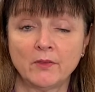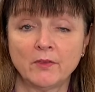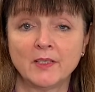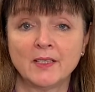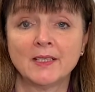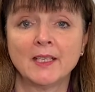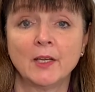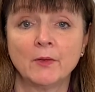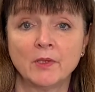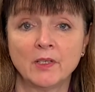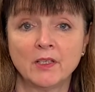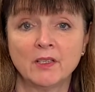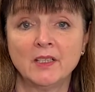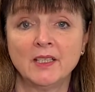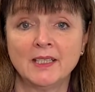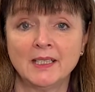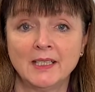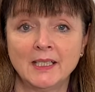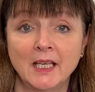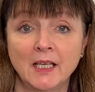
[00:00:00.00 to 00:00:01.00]
There is now
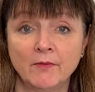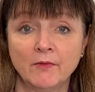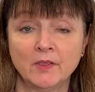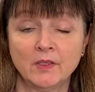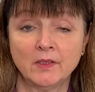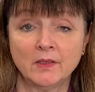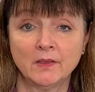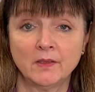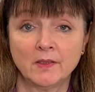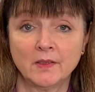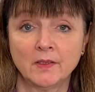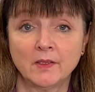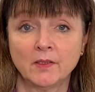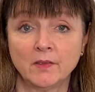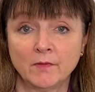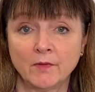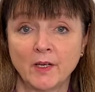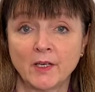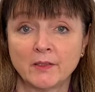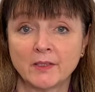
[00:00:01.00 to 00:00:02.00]
increasing evidence that
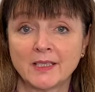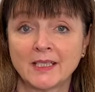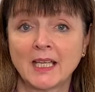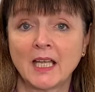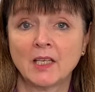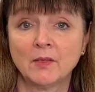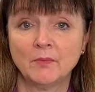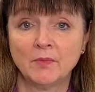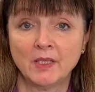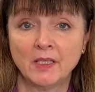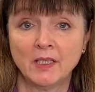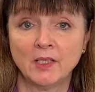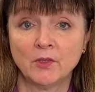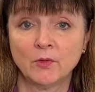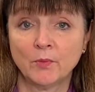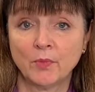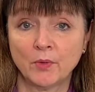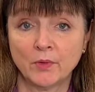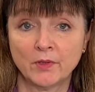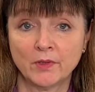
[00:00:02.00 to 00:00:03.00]
the virus can be
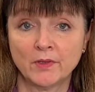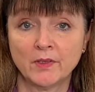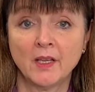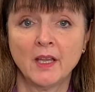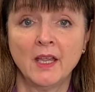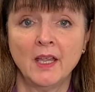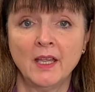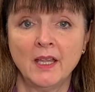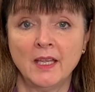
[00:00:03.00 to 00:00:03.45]
airborne